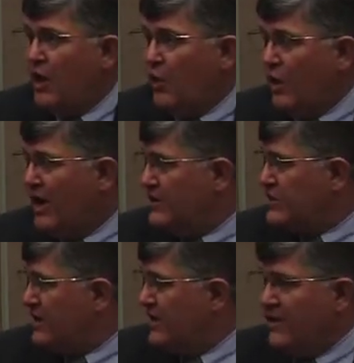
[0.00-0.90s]

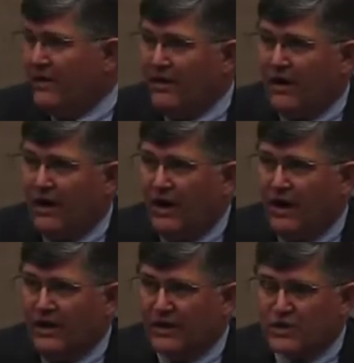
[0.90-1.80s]
was
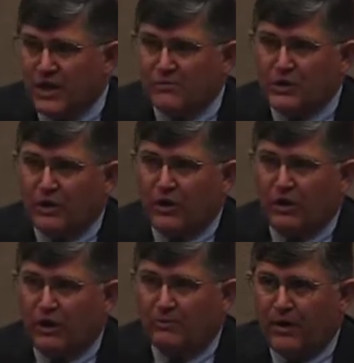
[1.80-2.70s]
an assumption on
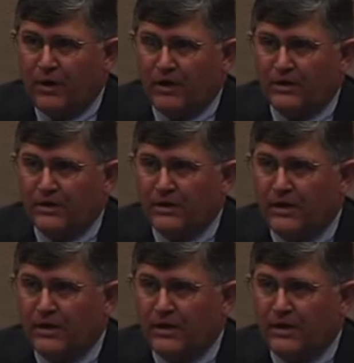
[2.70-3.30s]
our part